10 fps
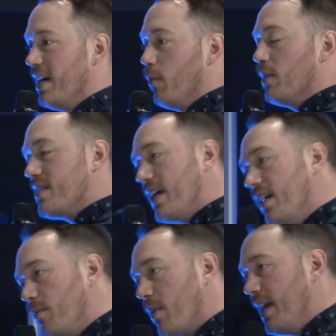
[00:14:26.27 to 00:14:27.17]
But
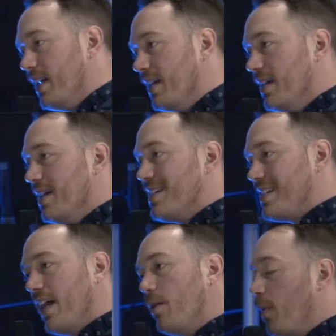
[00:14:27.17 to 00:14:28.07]
celebrate.
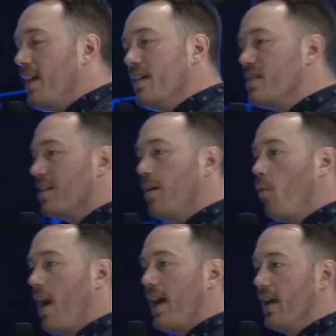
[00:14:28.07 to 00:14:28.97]
Celebrate in some
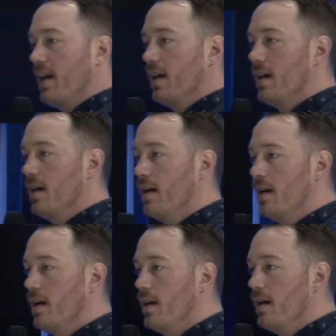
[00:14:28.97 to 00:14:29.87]
way.
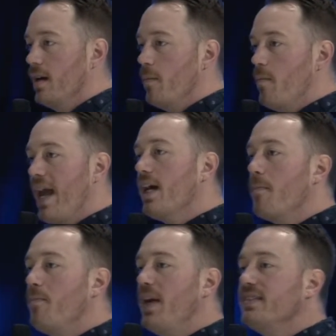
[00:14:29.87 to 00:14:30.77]
Make a
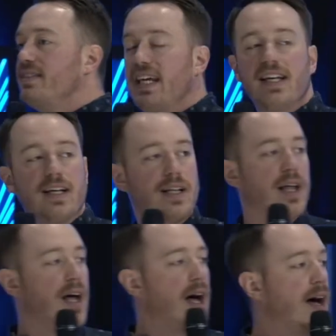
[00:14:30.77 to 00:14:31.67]
big
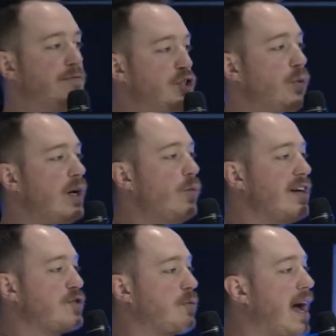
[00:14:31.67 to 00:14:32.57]
deal of doing what
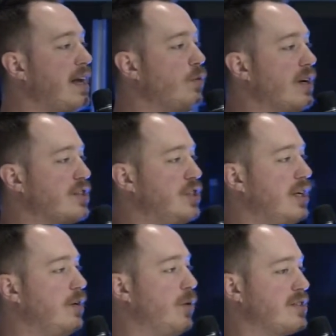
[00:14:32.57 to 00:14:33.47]
is right and what is
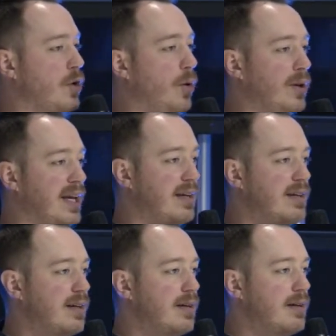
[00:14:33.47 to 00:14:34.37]
good and what is holy.
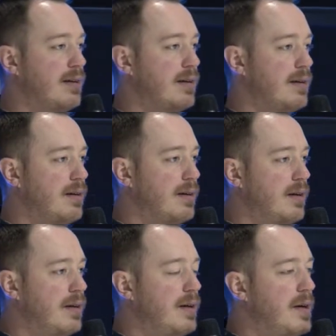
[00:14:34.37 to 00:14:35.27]

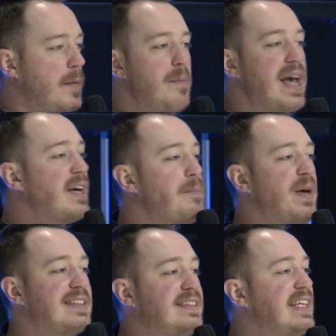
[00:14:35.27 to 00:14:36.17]
Make a
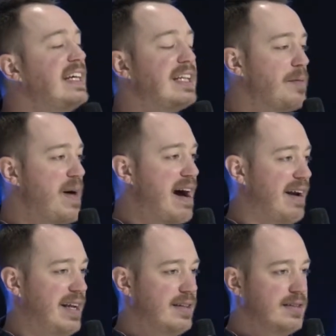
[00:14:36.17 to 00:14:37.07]
big deal about
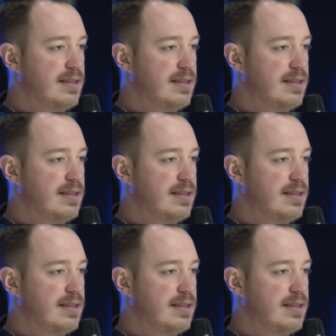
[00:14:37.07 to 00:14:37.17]
it.